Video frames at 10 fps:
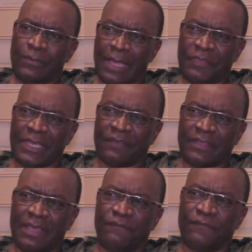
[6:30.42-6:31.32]
I think
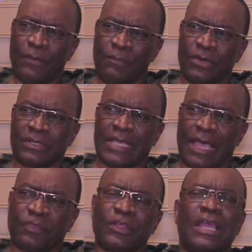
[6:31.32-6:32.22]
after 4 months,
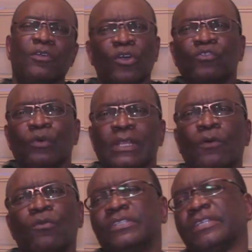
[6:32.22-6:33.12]
I thought I got what I
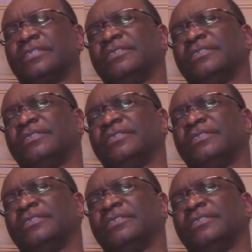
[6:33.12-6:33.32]
wanted.